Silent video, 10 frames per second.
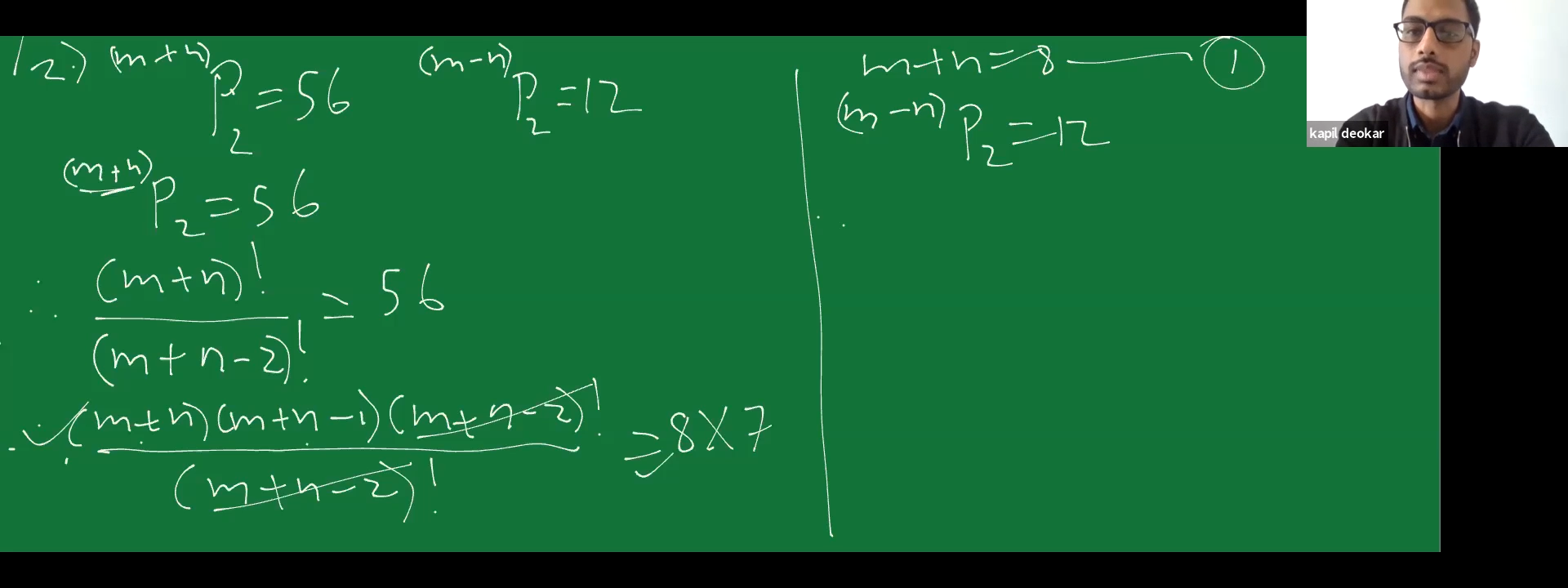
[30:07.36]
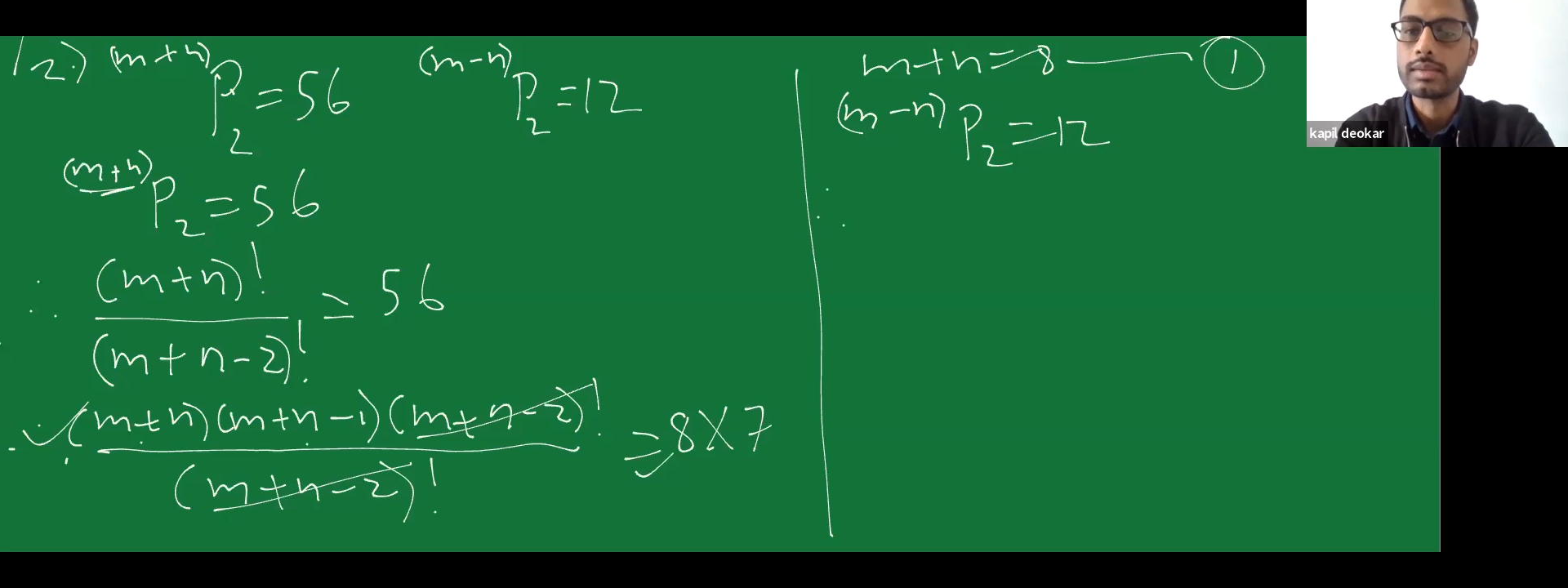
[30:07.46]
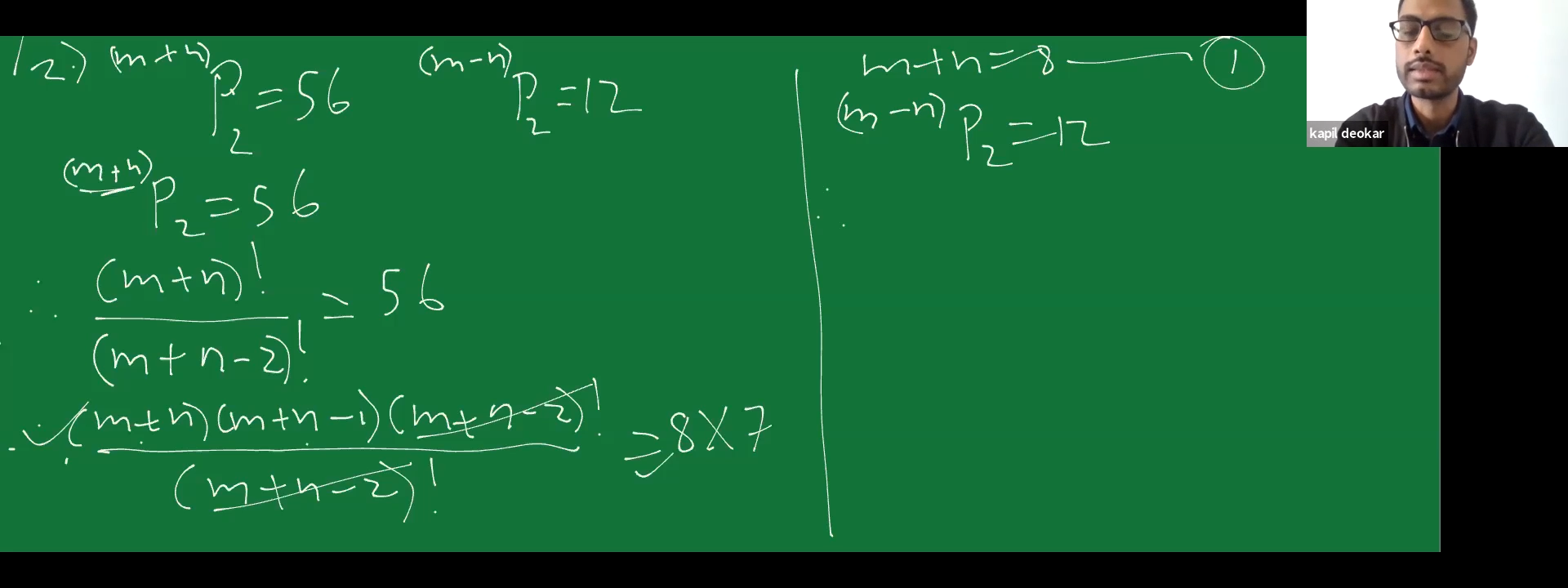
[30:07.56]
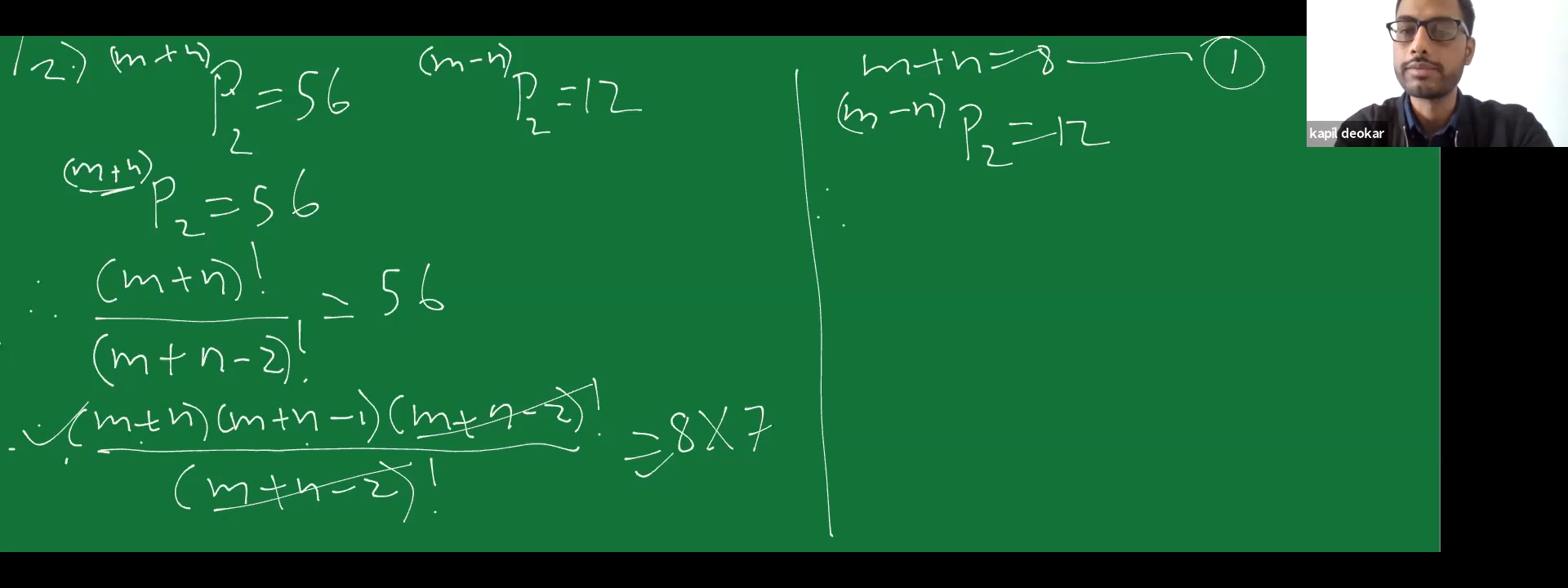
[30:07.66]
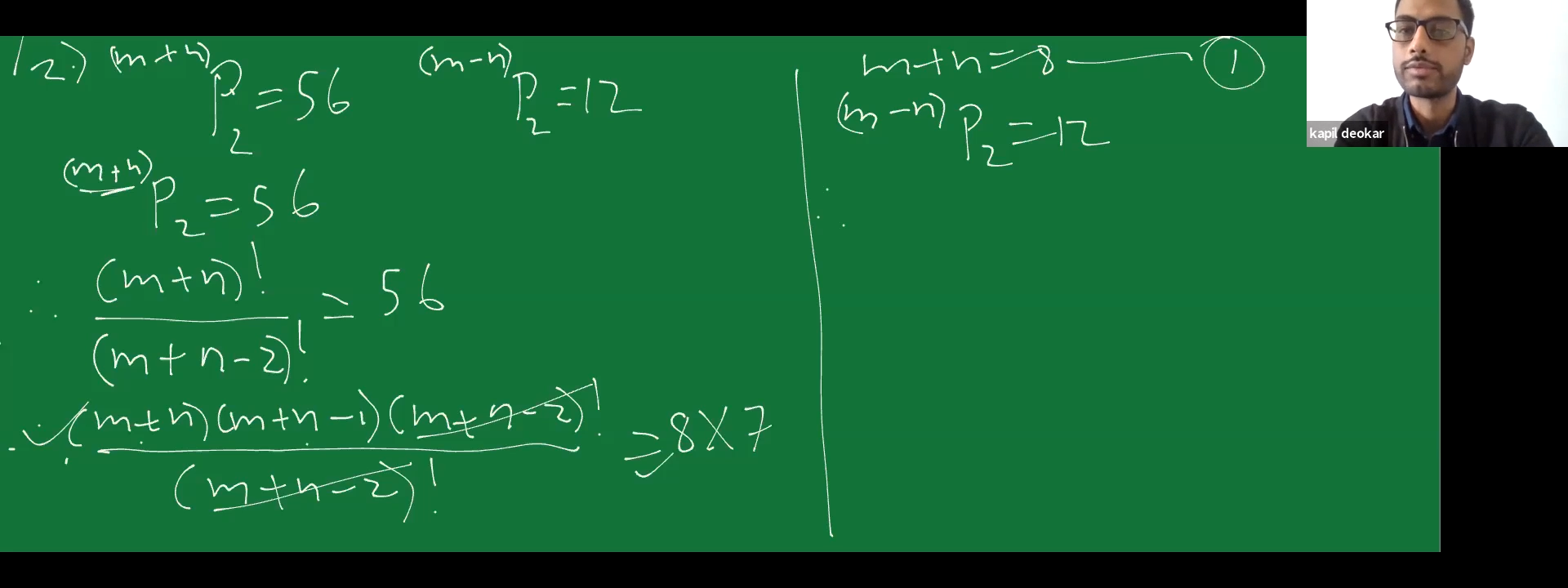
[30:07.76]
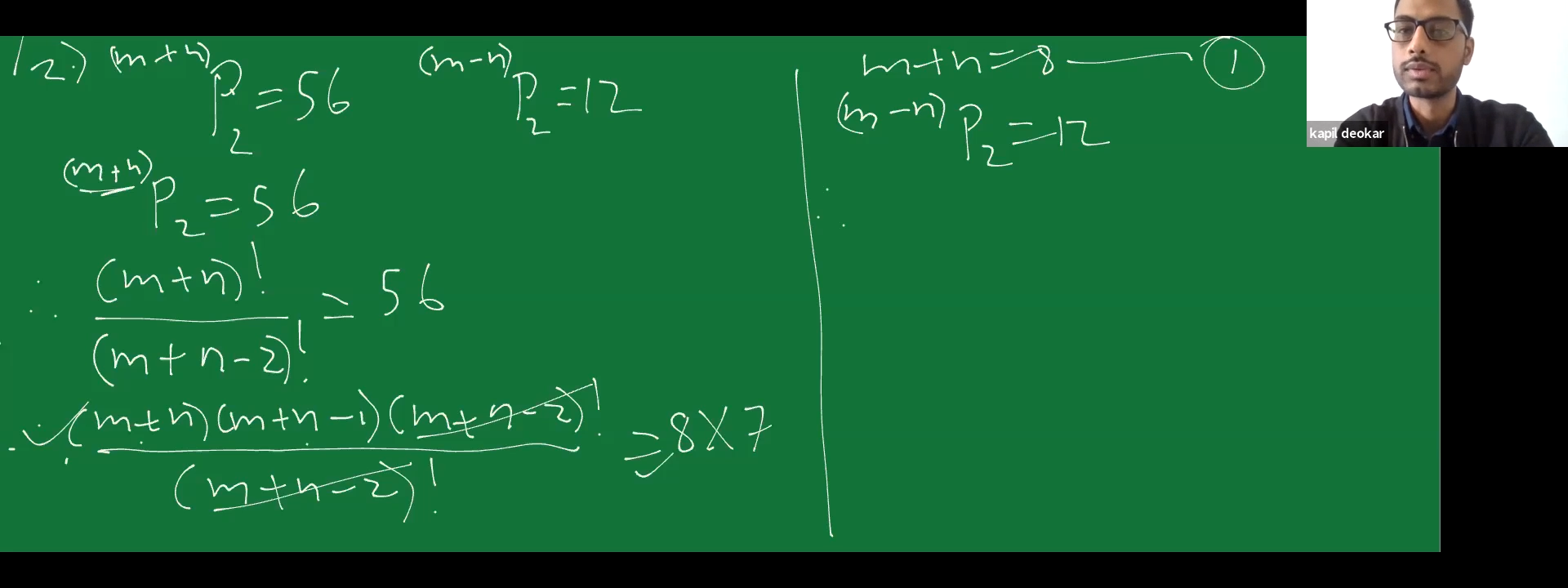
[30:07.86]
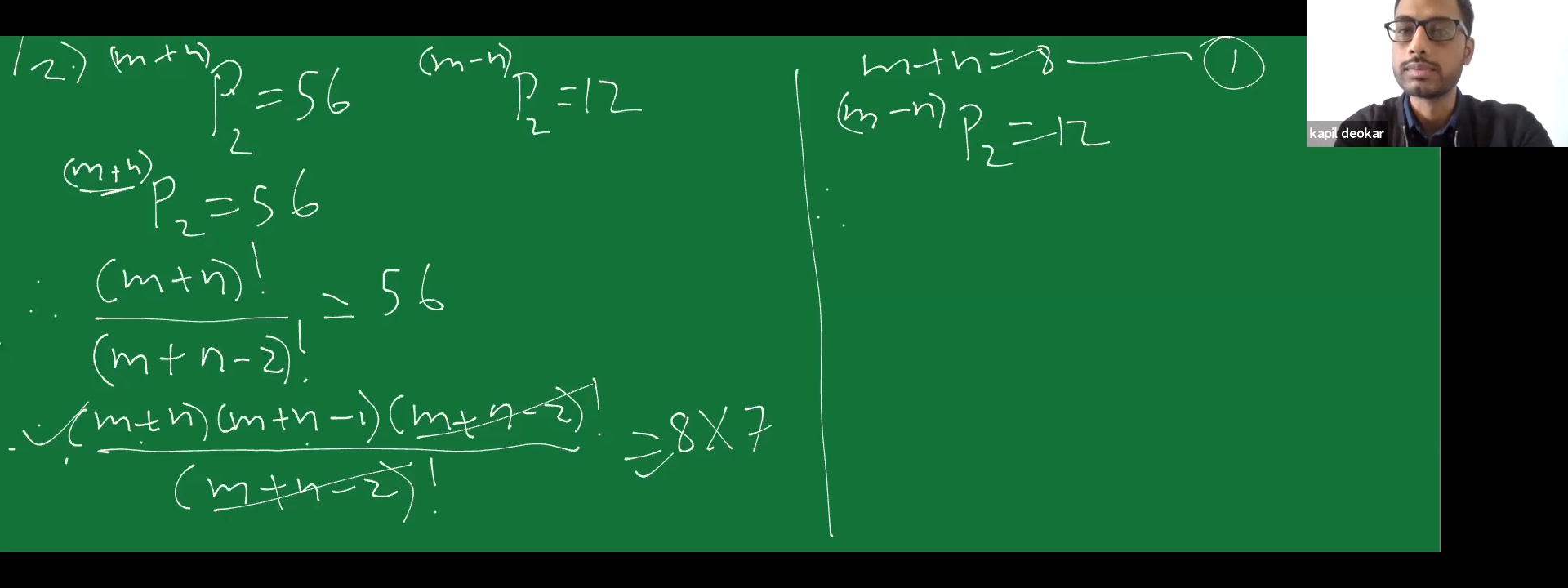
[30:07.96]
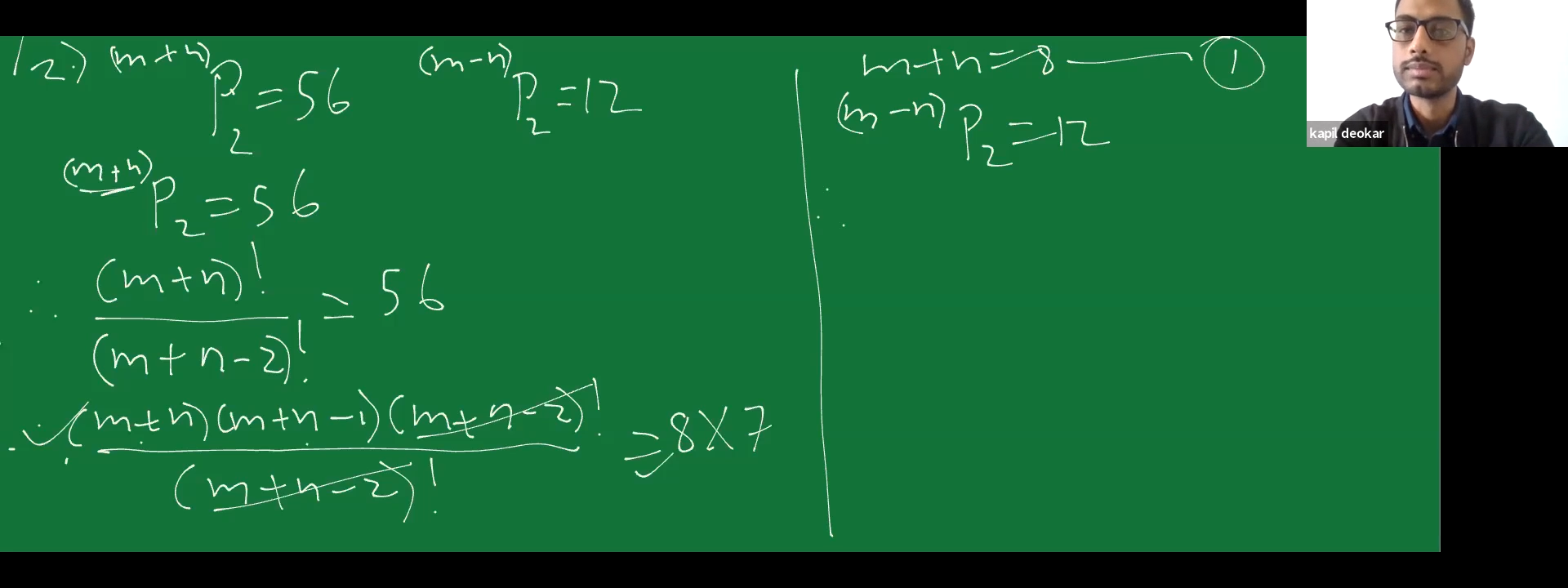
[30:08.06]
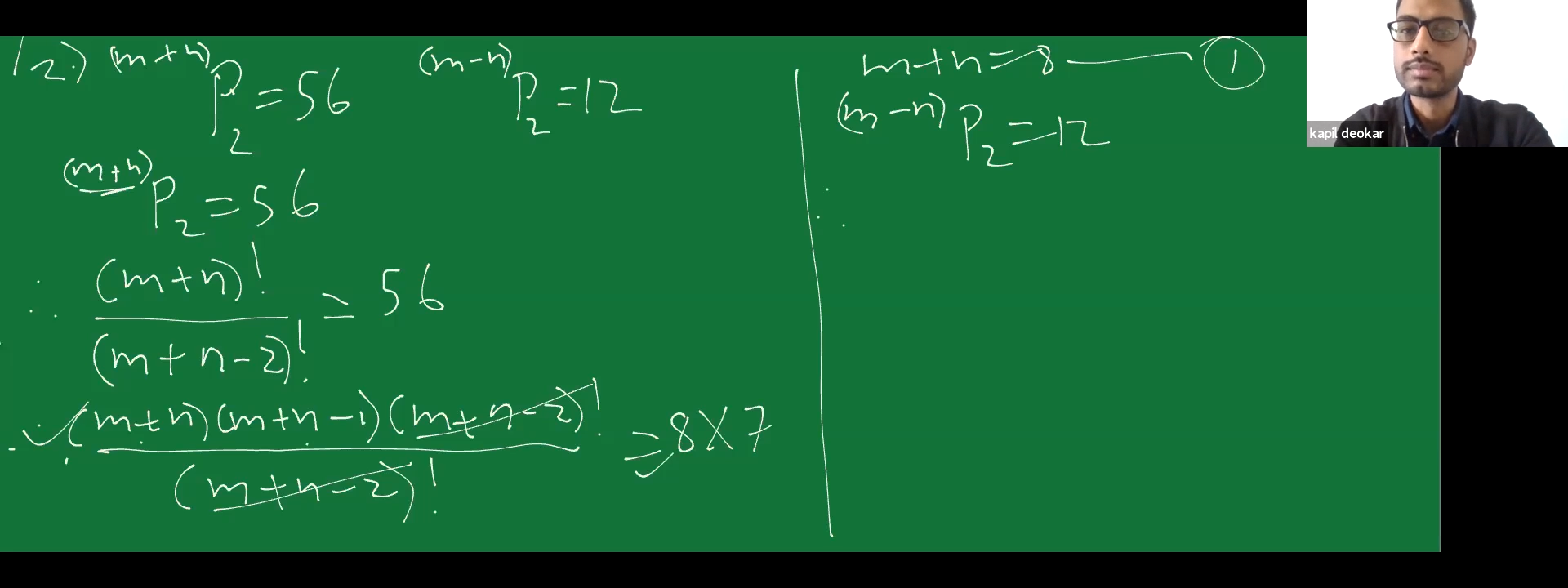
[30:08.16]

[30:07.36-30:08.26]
Therefore,